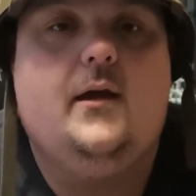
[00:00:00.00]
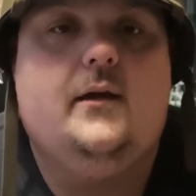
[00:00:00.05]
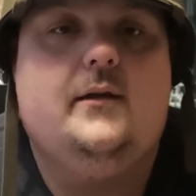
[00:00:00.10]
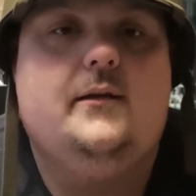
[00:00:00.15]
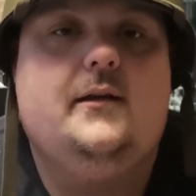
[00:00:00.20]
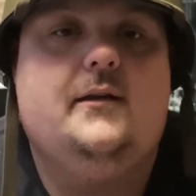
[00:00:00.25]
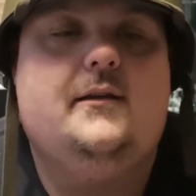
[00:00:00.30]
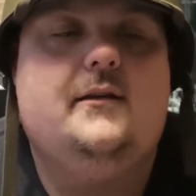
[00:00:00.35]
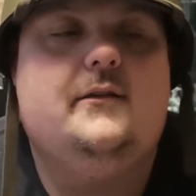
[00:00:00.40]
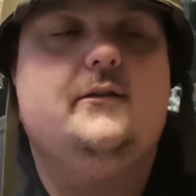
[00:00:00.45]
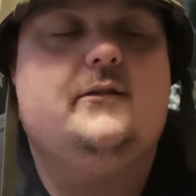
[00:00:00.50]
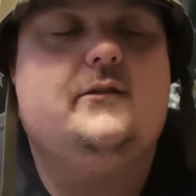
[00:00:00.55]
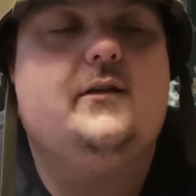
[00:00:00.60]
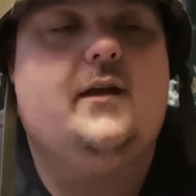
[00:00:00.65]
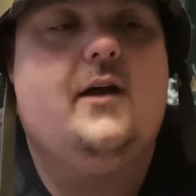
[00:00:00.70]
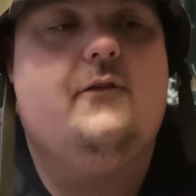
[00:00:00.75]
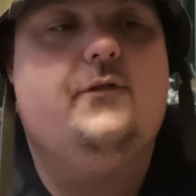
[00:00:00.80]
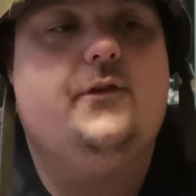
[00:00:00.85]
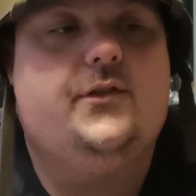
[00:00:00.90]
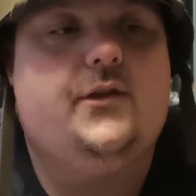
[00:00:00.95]
You didn't see
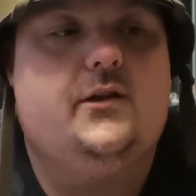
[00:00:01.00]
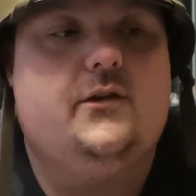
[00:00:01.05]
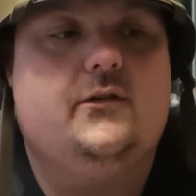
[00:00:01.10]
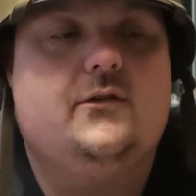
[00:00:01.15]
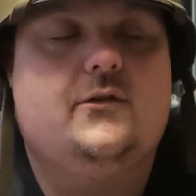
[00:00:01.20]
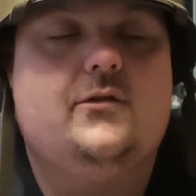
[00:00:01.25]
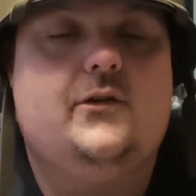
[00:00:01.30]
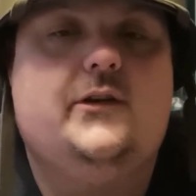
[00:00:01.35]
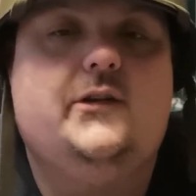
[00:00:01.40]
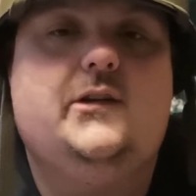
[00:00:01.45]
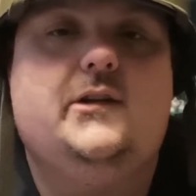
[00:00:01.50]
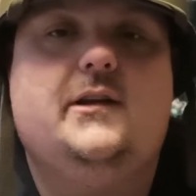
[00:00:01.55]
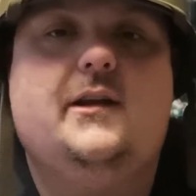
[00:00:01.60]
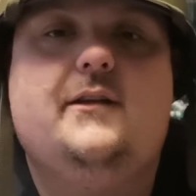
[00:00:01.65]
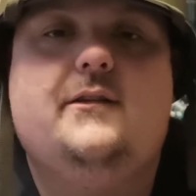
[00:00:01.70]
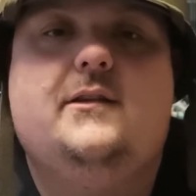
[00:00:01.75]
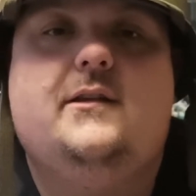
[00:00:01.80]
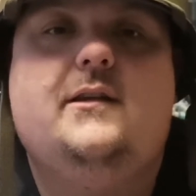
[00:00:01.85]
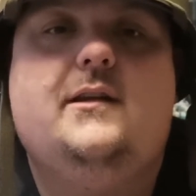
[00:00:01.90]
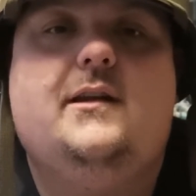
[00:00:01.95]
everything as Chris.
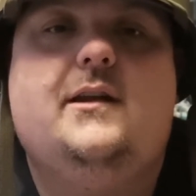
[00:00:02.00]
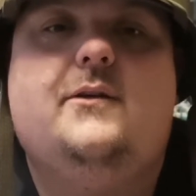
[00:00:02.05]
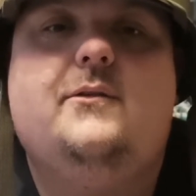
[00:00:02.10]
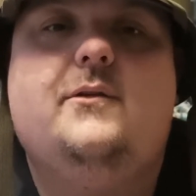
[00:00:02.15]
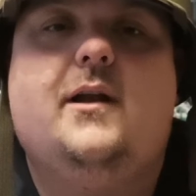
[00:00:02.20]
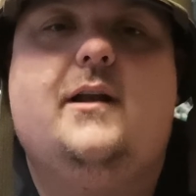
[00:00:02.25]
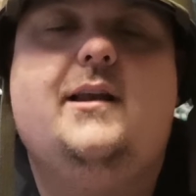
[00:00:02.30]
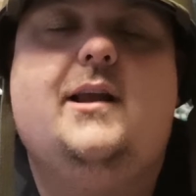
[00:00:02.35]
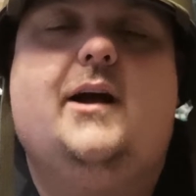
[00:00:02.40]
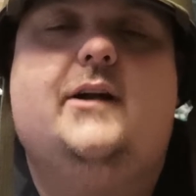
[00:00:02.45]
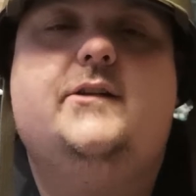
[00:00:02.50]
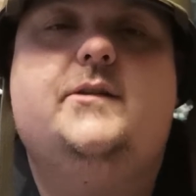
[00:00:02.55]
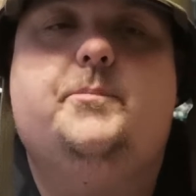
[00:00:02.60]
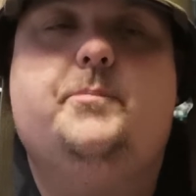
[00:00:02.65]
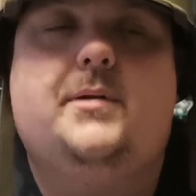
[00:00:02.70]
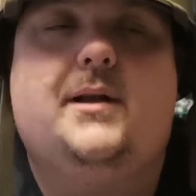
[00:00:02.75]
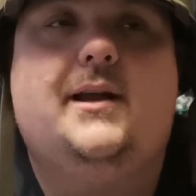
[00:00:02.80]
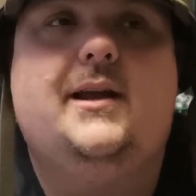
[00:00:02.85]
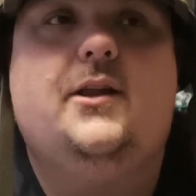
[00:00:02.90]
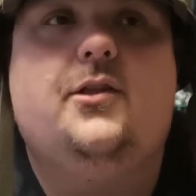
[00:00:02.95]
You had to
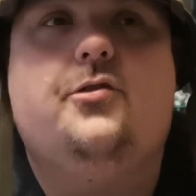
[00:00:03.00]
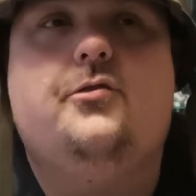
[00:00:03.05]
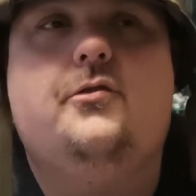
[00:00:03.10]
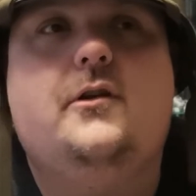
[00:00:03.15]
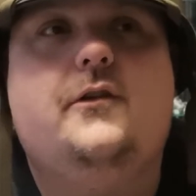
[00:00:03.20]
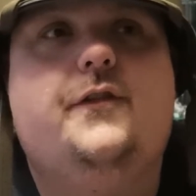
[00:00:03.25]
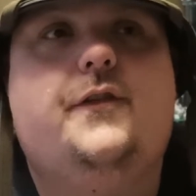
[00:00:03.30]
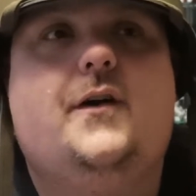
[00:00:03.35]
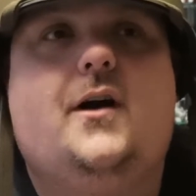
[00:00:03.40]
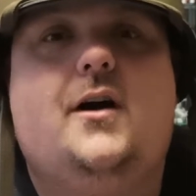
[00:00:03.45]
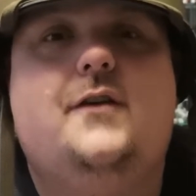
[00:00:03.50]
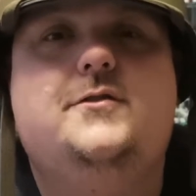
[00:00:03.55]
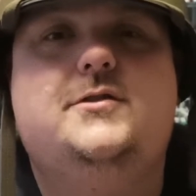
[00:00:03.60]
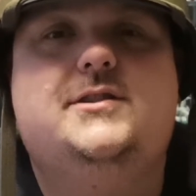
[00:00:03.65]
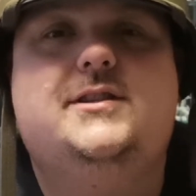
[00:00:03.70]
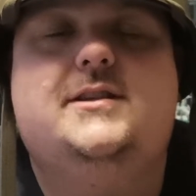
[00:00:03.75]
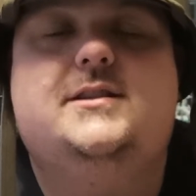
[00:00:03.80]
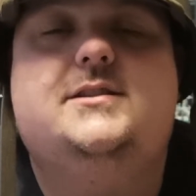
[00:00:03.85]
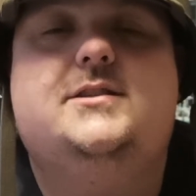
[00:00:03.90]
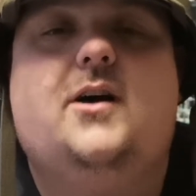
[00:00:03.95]
play it through 5 or
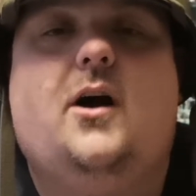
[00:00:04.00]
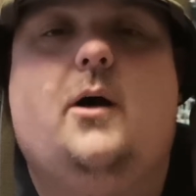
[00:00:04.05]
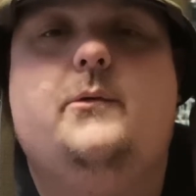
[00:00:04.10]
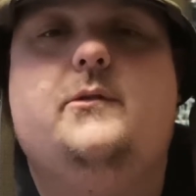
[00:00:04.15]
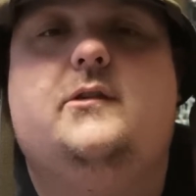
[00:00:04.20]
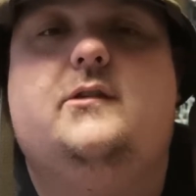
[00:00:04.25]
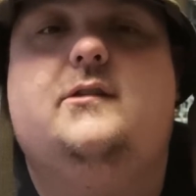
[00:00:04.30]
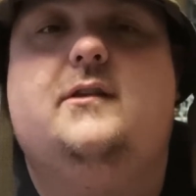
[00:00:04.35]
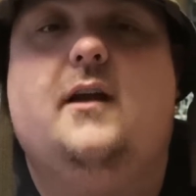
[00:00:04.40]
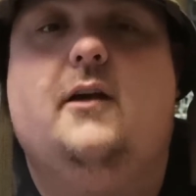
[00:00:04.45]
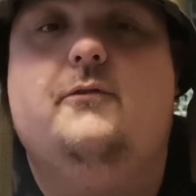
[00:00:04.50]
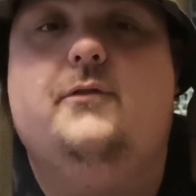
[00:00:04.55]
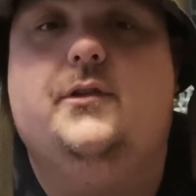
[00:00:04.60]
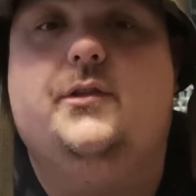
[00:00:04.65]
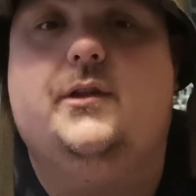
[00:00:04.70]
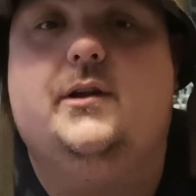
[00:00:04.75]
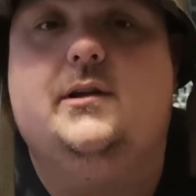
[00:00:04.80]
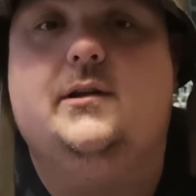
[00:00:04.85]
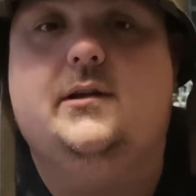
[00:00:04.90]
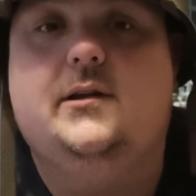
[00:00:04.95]
6 times to see
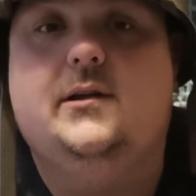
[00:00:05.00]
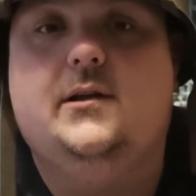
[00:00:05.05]
everything.